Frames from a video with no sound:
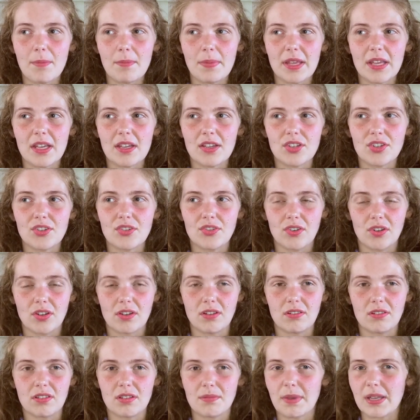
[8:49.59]
be a
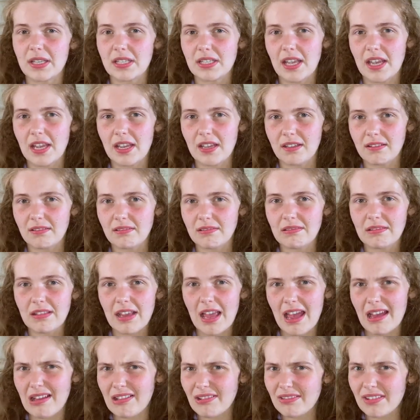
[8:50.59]
struggle to maintain
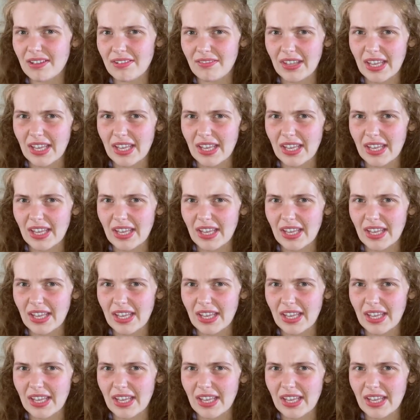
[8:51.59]
healthy